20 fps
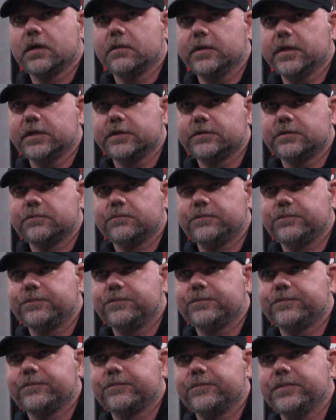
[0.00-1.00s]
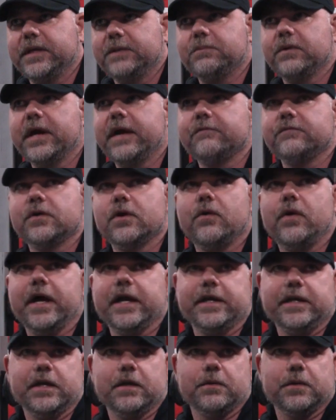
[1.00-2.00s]
I mean, it's, people have no
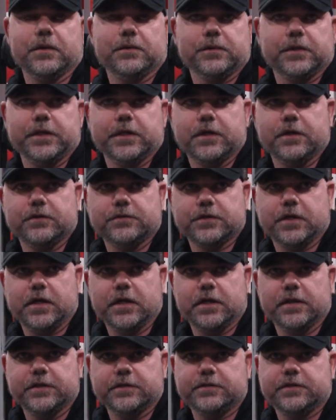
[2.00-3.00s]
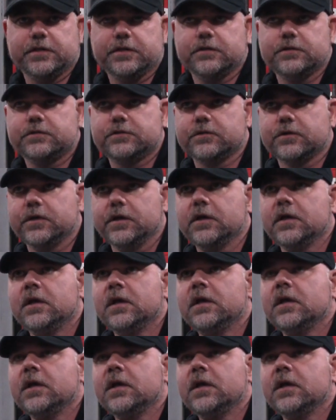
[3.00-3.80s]
idea what really goes on in this industry.